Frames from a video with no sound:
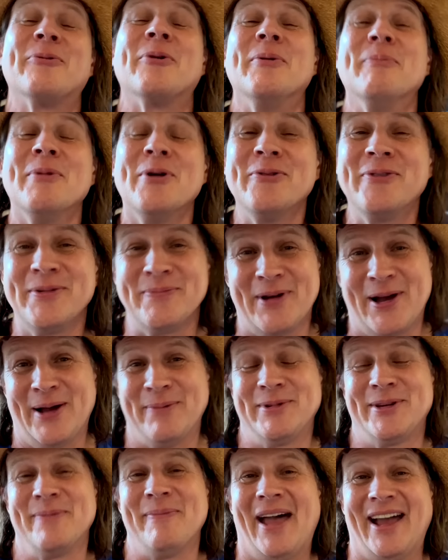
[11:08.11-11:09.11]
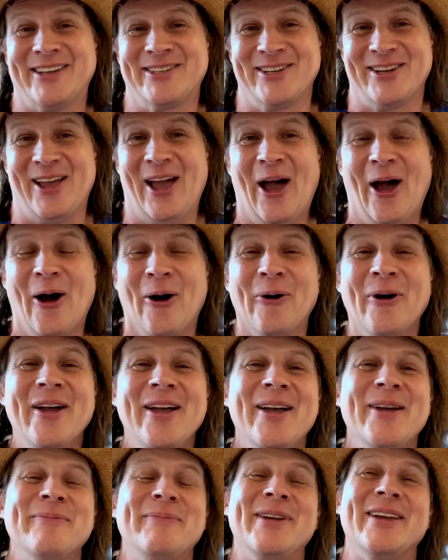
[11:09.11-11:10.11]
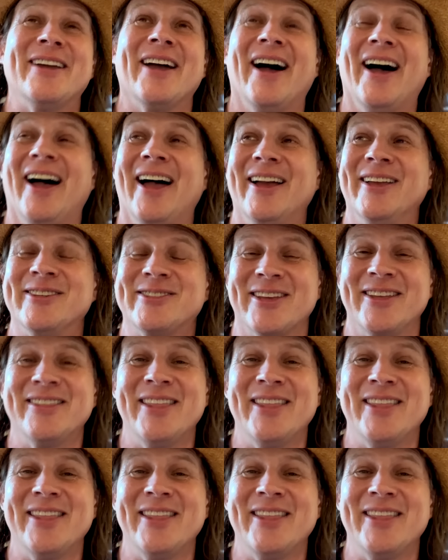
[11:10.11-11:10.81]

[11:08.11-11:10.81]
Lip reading: We're moving mom to Mexico, because